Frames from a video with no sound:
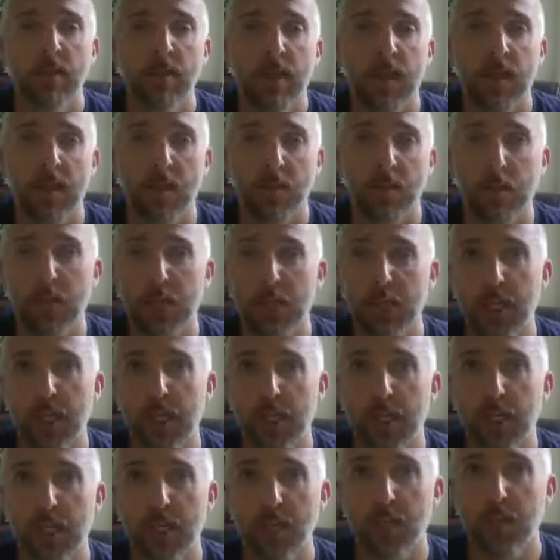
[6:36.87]
I'd
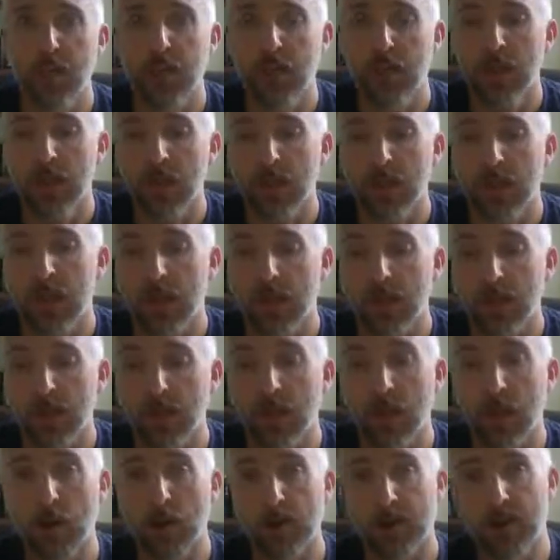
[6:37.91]
appreciate you. You
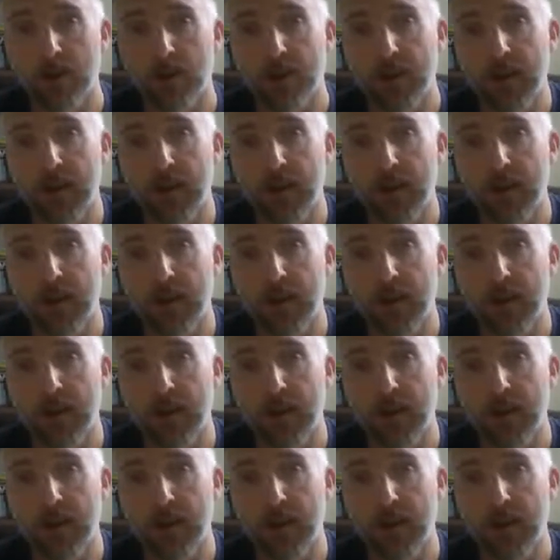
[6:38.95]
can also